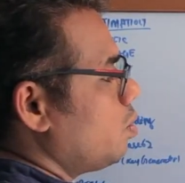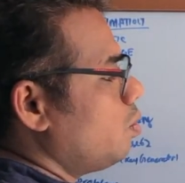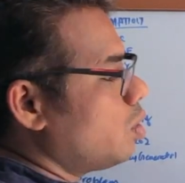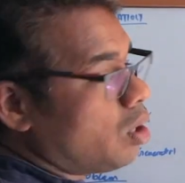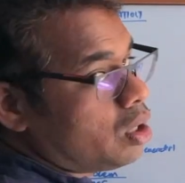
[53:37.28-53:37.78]

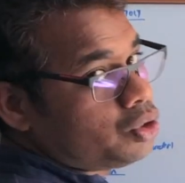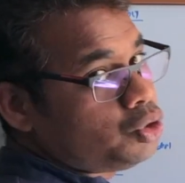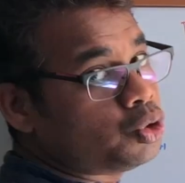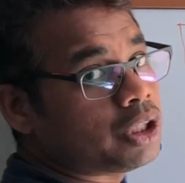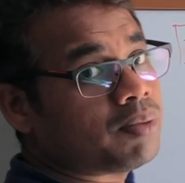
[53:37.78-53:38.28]
tool called
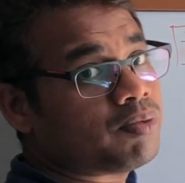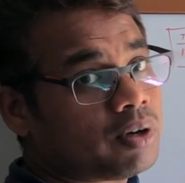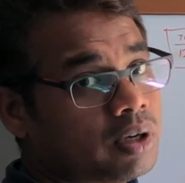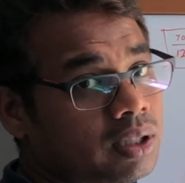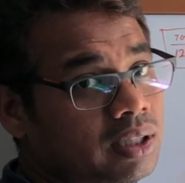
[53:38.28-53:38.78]
zookeeper.
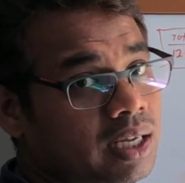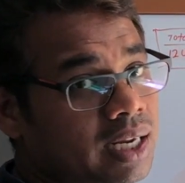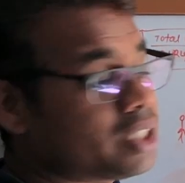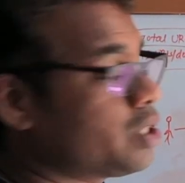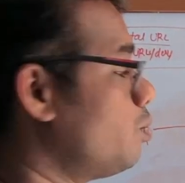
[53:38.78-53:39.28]
There
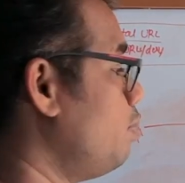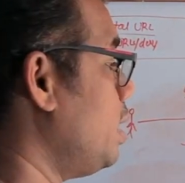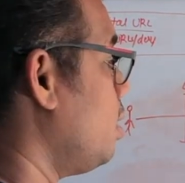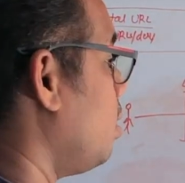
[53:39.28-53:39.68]
has to be